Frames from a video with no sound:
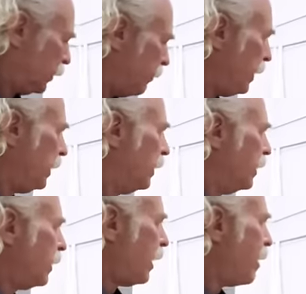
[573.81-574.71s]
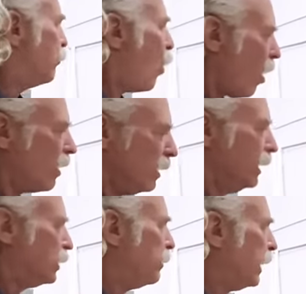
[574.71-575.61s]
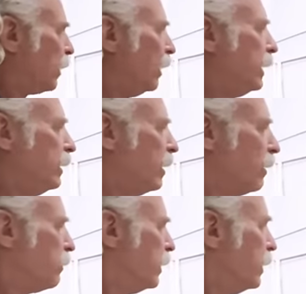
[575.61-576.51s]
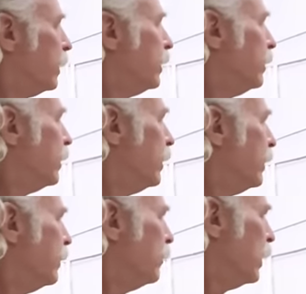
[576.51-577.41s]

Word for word: to be. I bought it. It needs to be cleaned up and and, and,